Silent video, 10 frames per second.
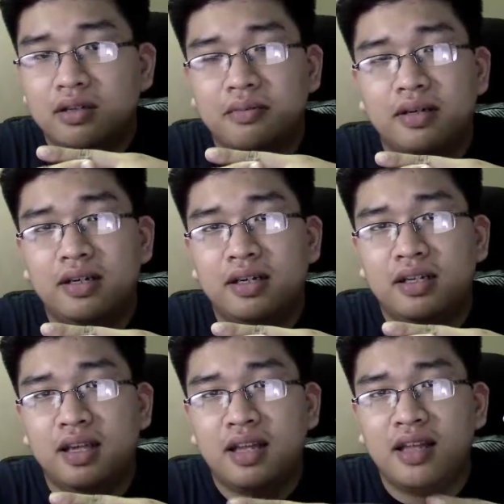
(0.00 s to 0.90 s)

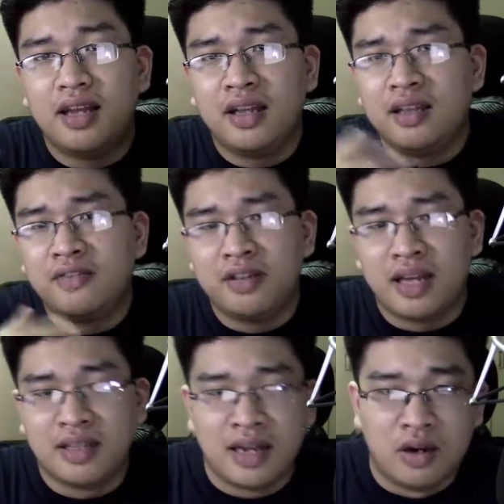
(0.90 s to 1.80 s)
But enough of
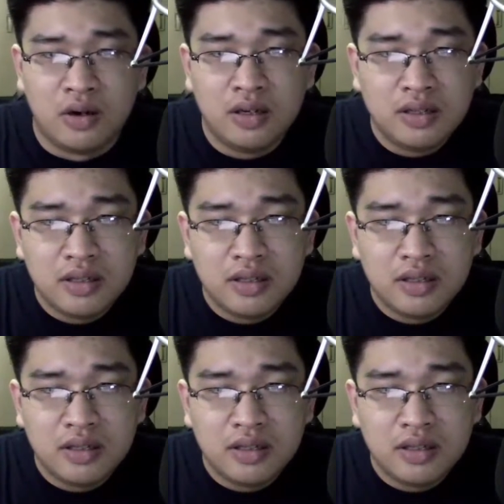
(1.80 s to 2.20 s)
that now.